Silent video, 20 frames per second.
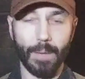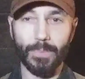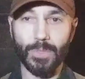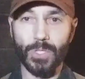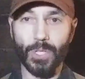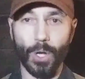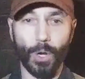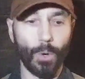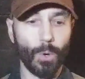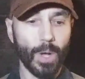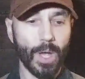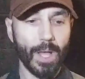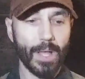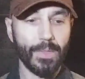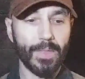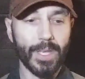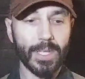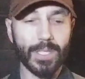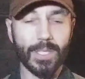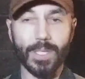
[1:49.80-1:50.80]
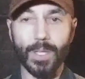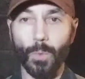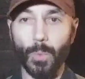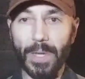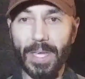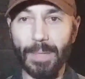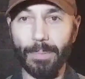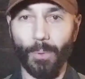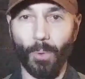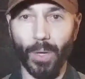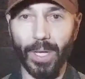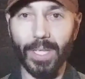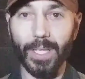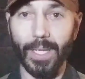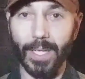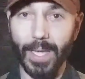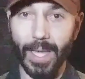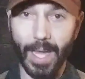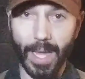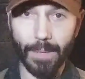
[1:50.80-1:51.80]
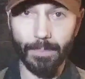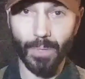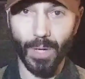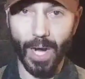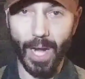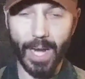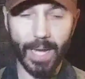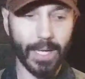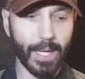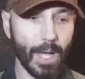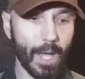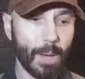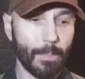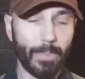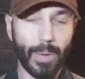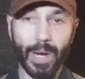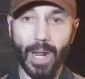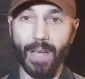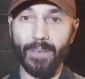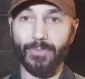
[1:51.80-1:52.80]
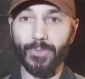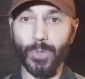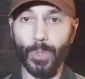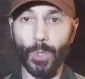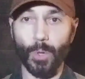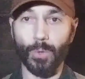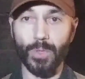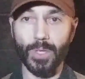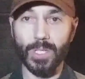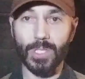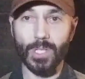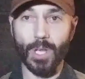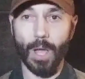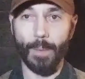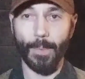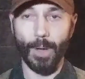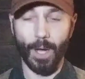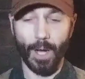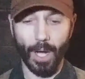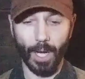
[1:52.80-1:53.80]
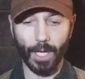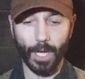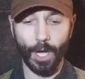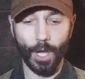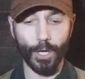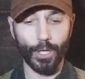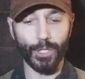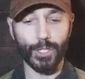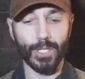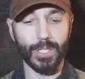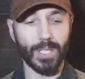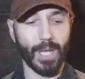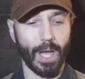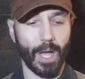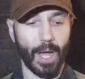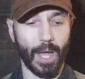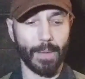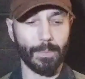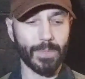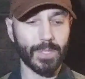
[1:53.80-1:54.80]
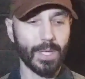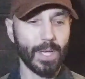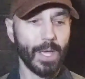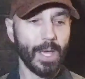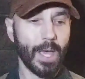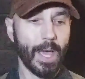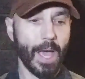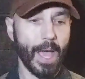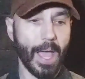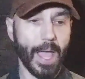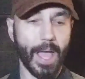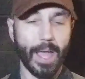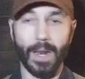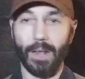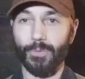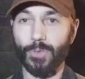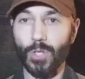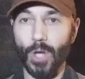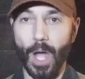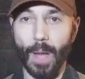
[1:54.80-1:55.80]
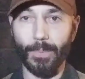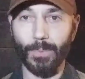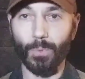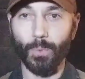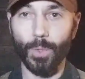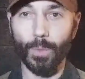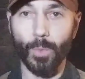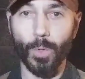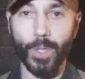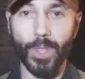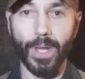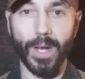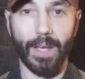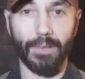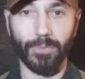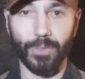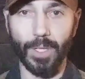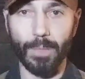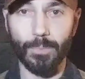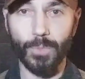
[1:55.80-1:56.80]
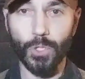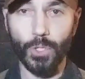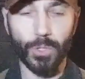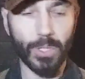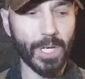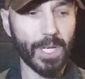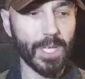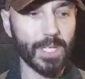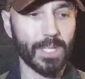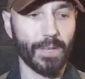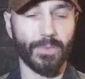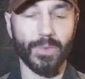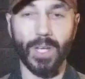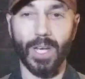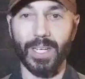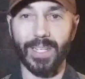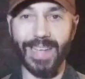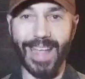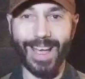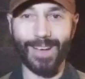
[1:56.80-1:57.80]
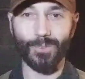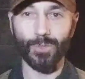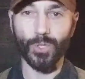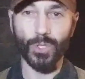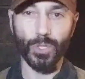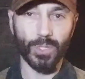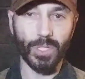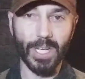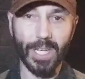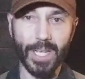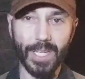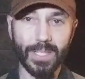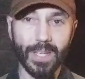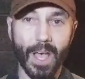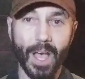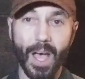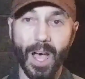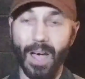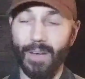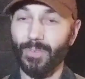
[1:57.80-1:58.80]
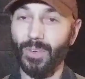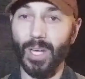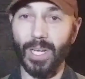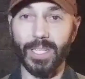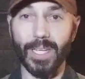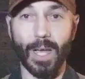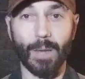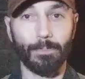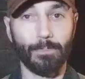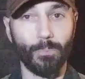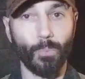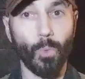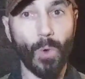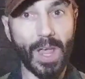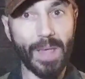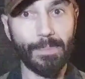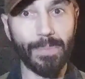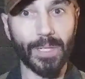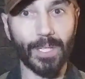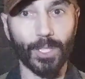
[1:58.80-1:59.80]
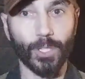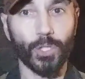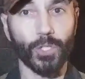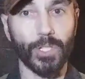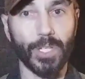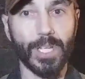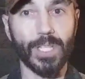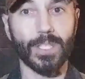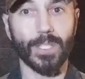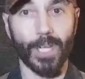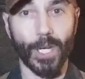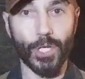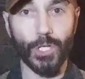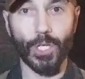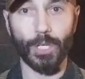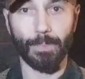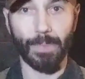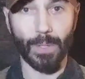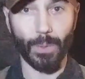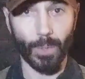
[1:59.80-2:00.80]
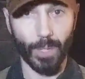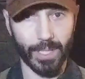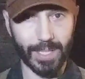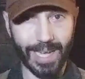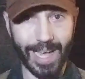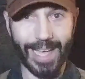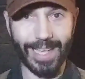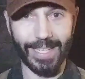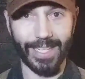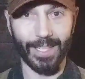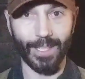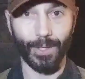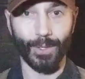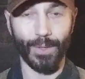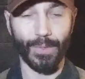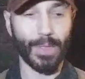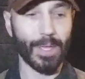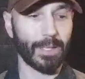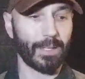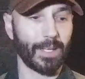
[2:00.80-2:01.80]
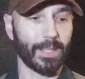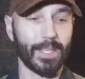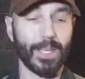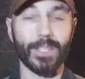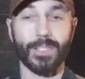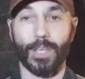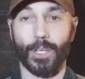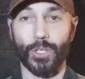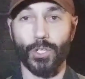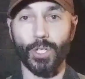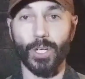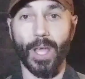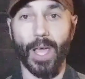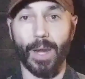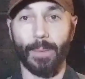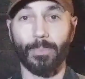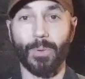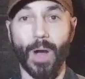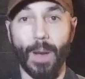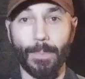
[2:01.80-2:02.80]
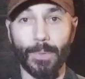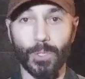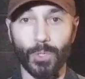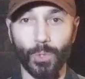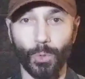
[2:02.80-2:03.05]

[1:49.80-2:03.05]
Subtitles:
So this is a weak point. It can break, but I've thrown this tomahawk hundreds of times, and I've chopped wood with it. I've limbed trees. I've cut down trees. I've cut down way bigger trees than I should be with a tiny little thing like this. I should have had a proper